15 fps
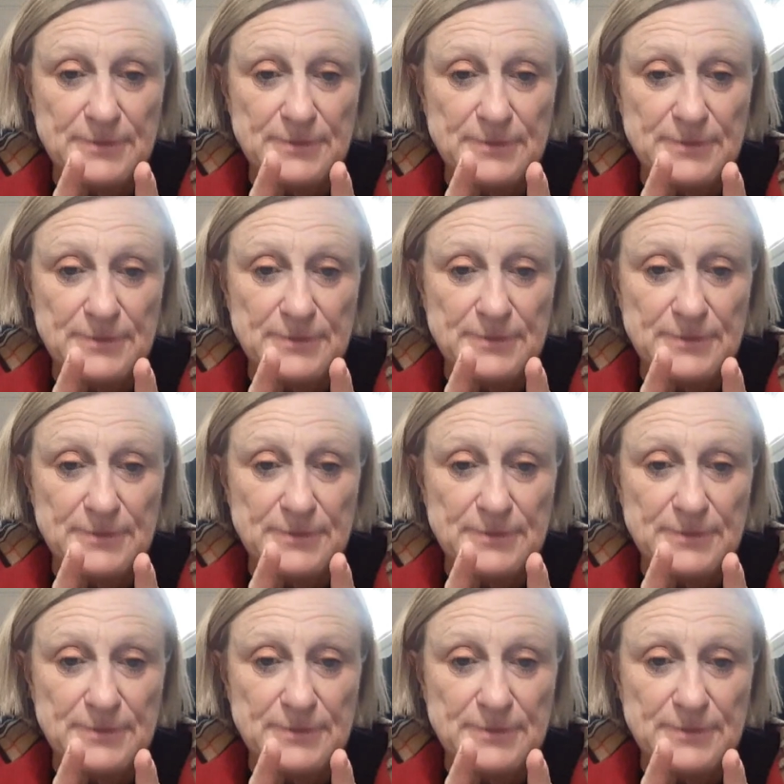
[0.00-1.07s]
then that
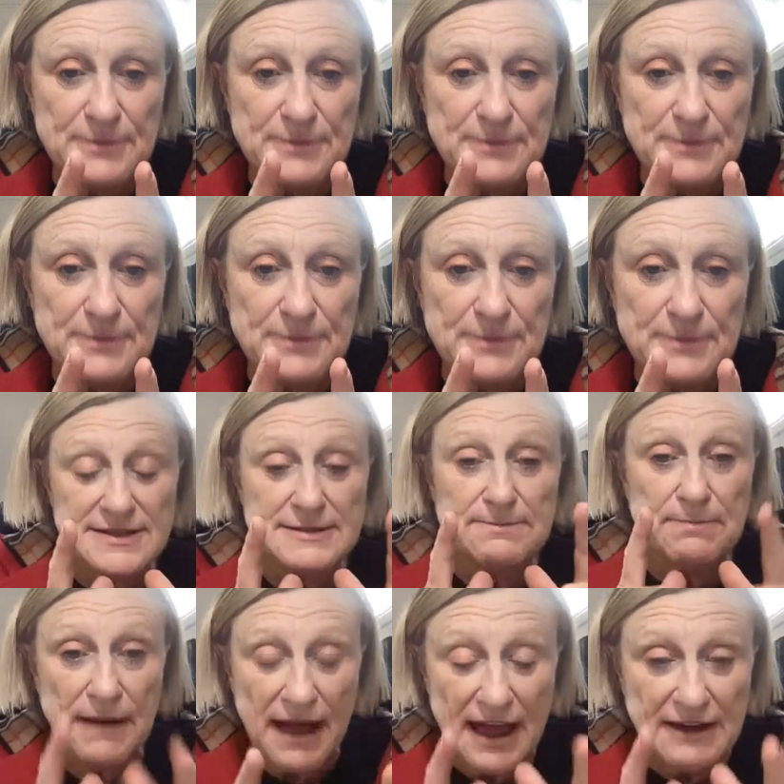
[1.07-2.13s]
focused
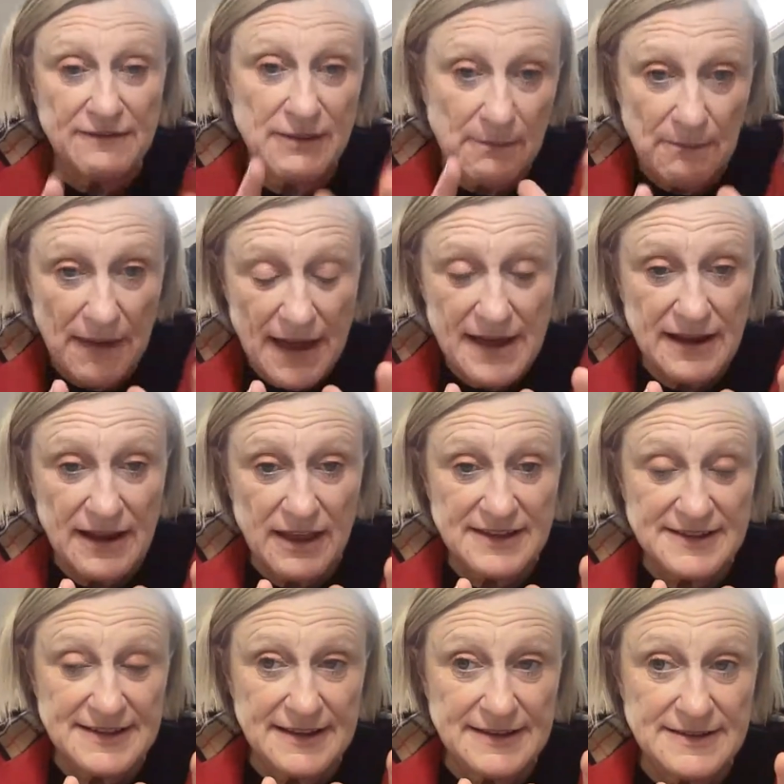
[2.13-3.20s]
part of the
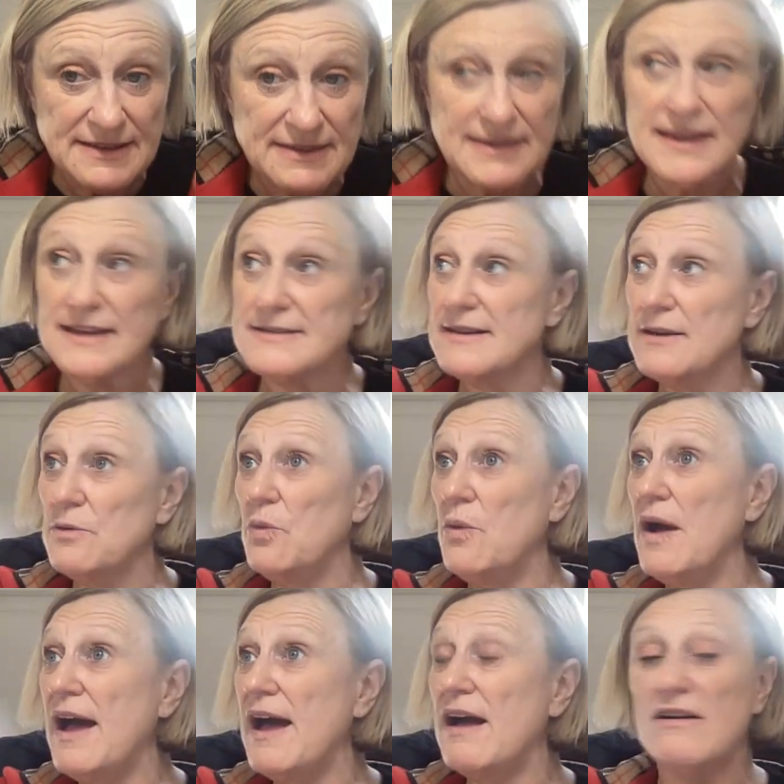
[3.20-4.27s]
market thinks,
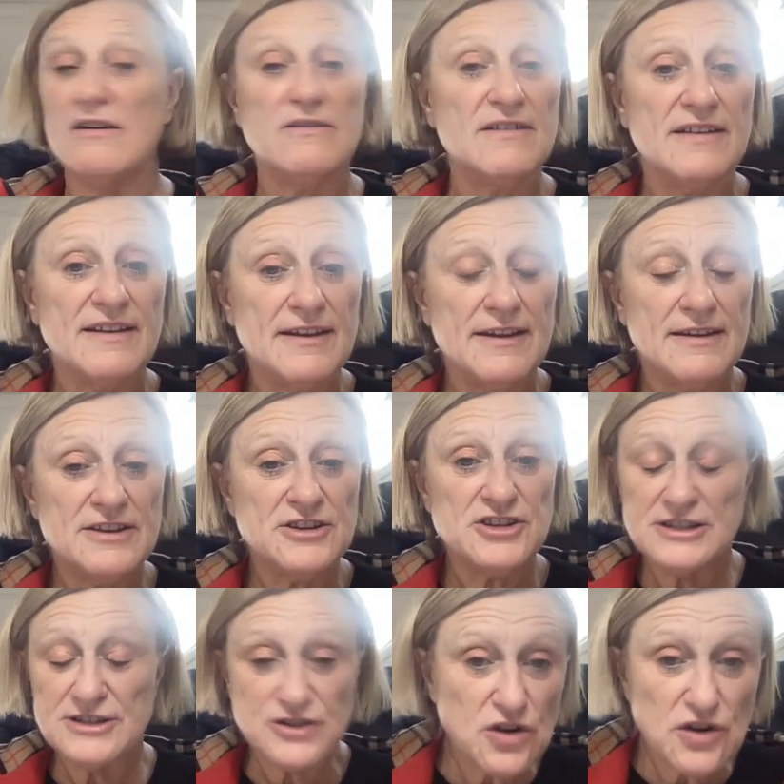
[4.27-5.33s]
wow,
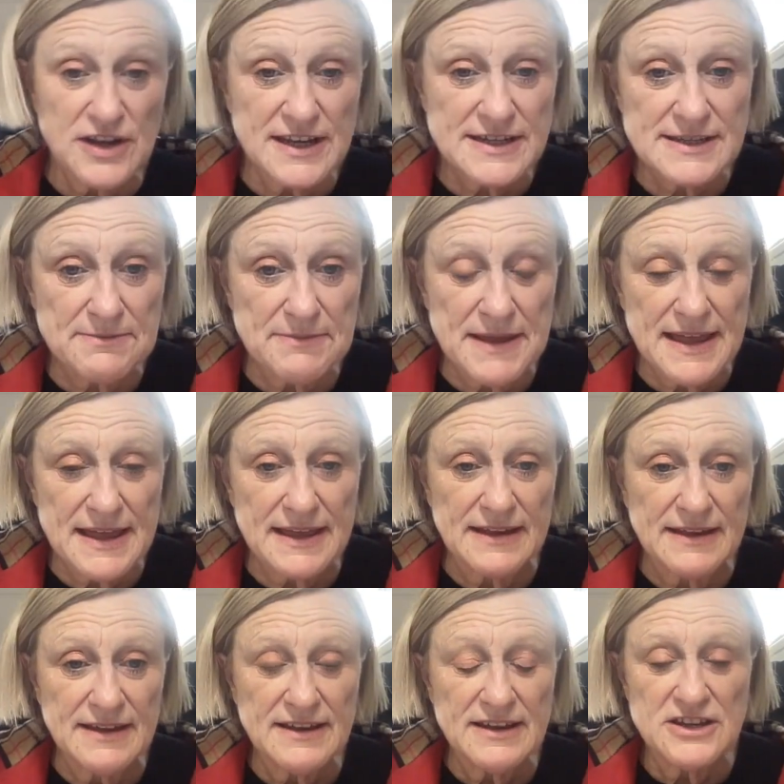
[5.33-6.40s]
she's talking to
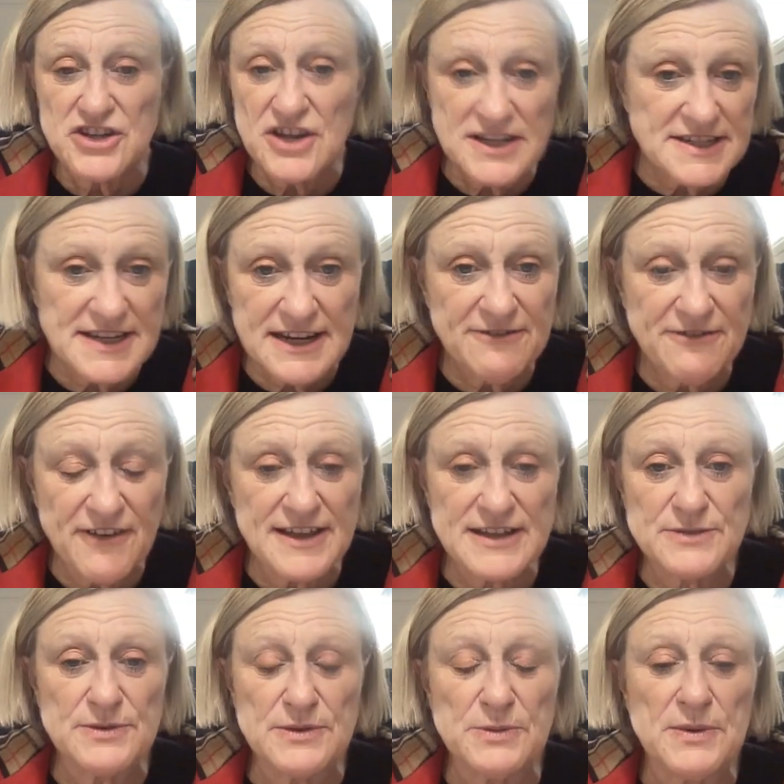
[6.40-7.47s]
me. She
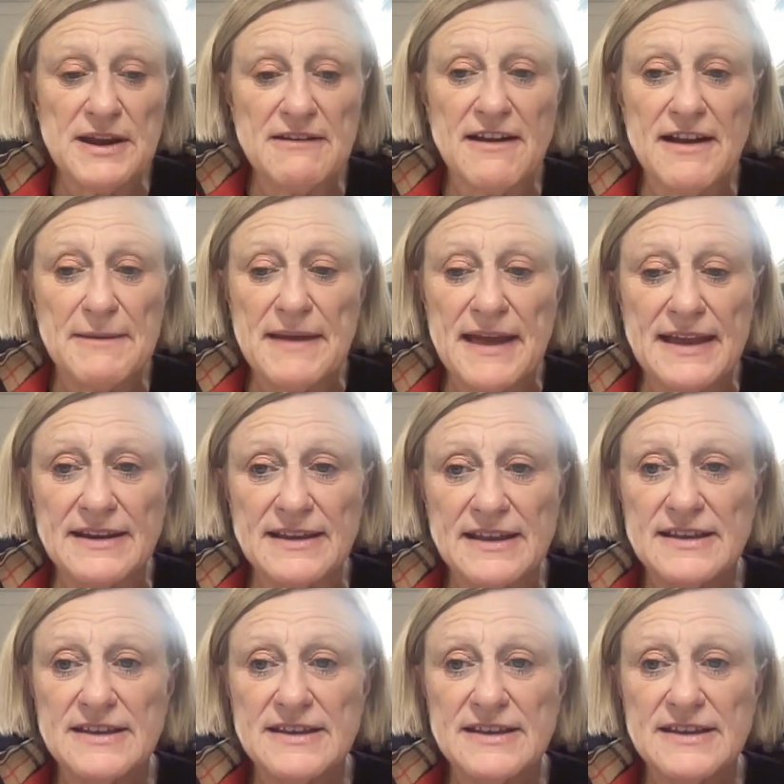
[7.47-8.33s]
identifies with where I'm at.